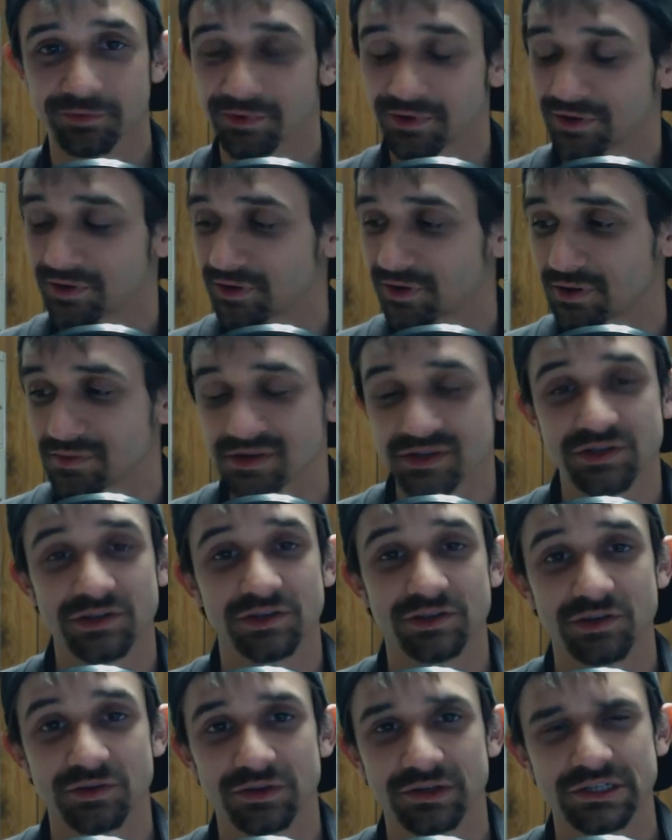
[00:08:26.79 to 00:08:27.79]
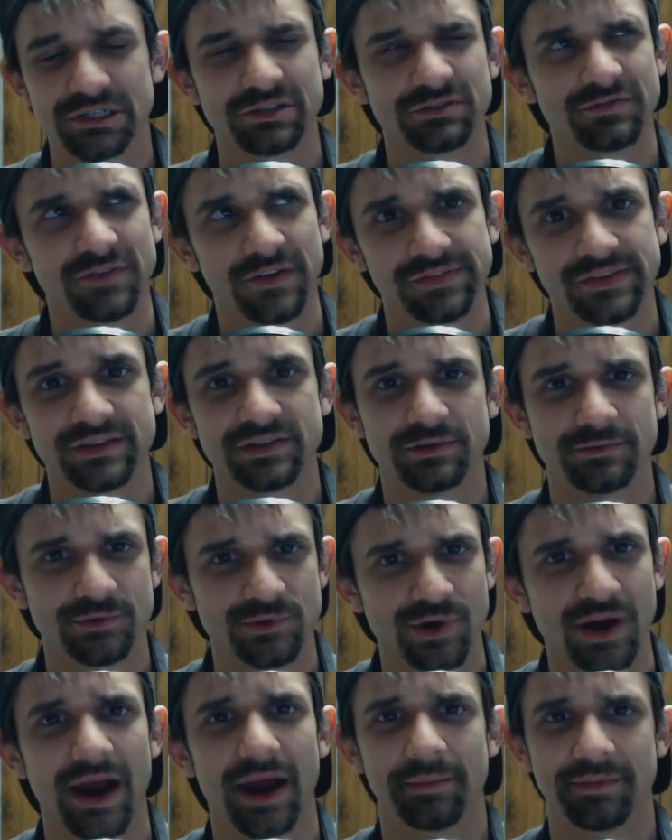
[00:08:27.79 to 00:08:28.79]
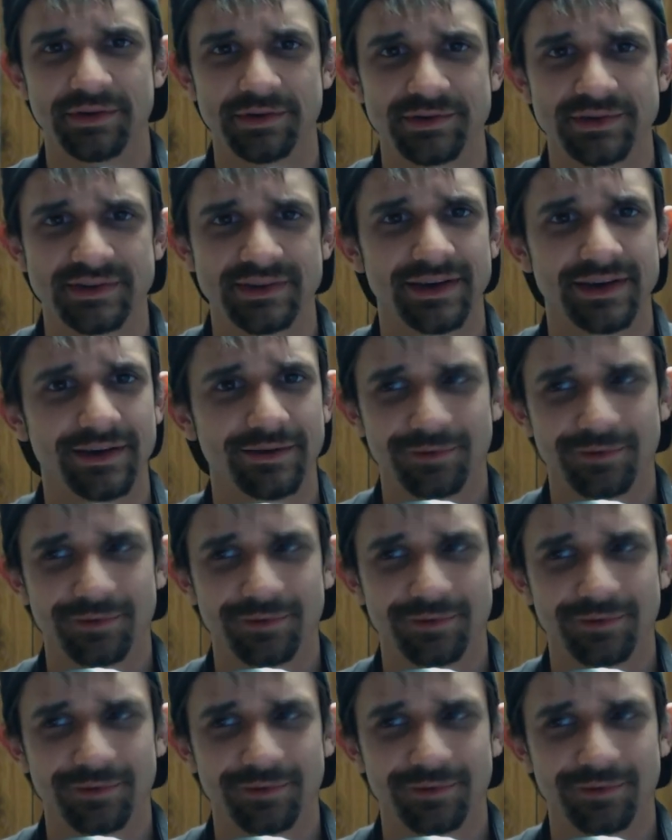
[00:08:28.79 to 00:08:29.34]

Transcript: We're almost to 250 subscribers,